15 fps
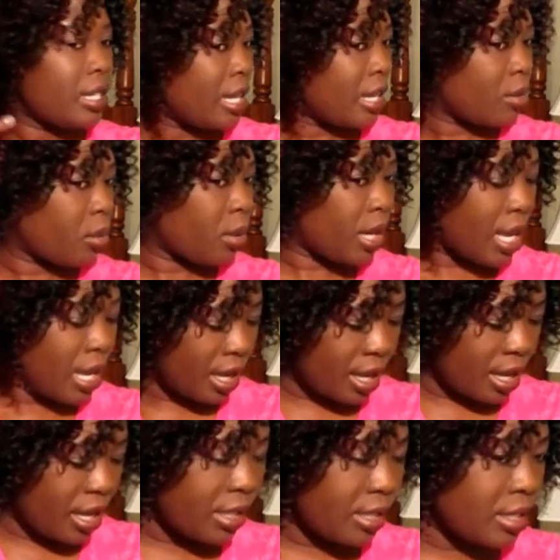And when I
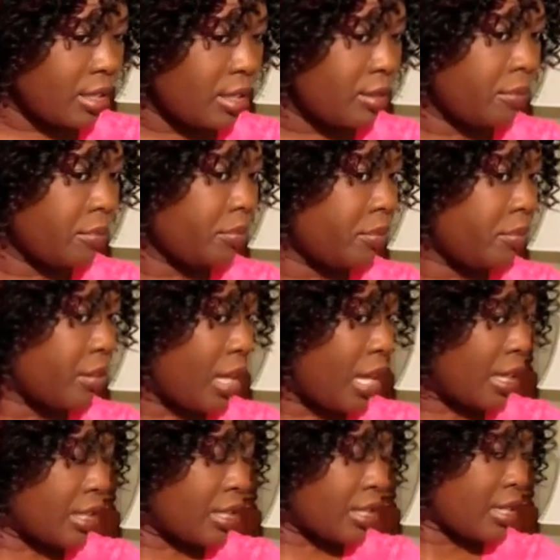cut it,
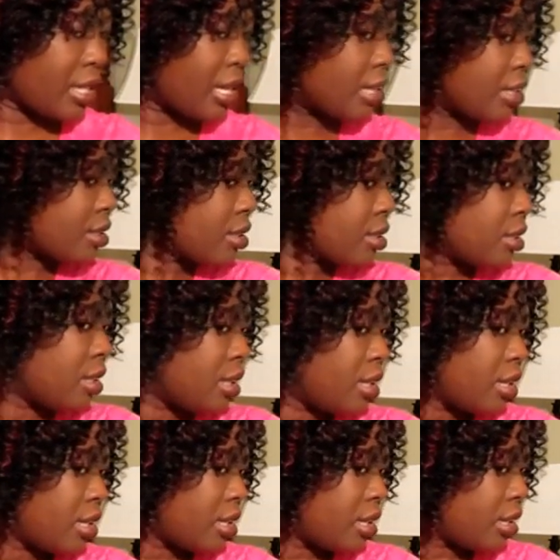I just cut
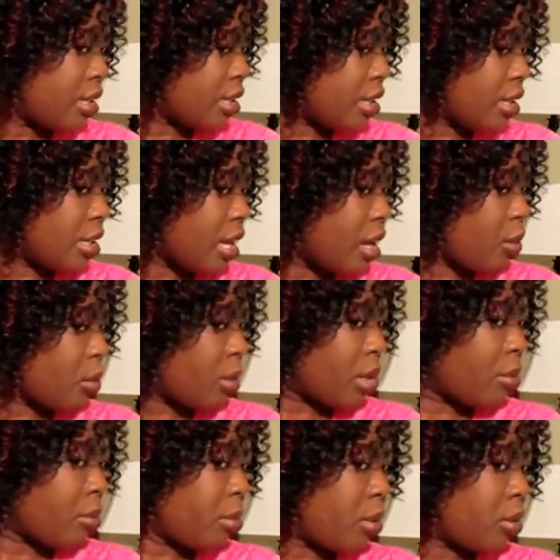in a downward
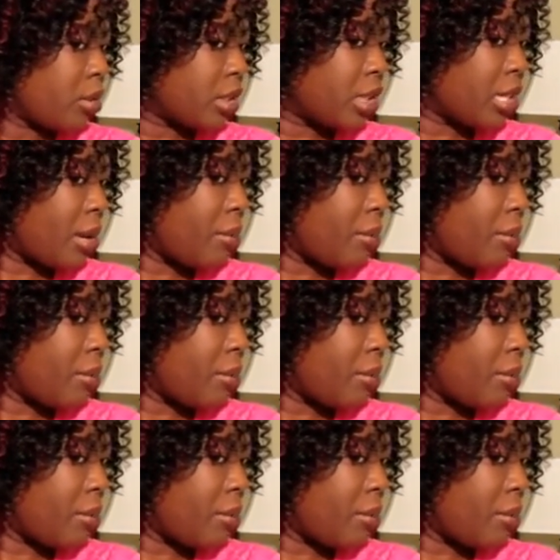motion.